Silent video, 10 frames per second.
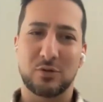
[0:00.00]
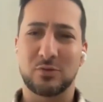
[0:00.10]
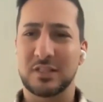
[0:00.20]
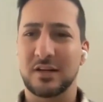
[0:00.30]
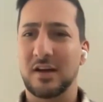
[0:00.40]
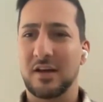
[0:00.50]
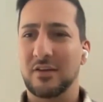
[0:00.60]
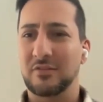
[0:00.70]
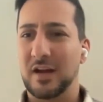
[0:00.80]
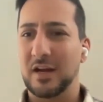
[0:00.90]
which was a
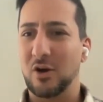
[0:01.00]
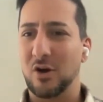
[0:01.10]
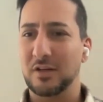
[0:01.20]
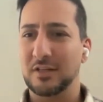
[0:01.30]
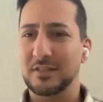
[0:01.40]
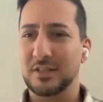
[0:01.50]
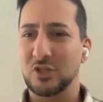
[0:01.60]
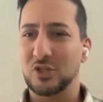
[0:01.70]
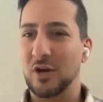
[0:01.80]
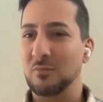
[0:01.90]
very hard decision.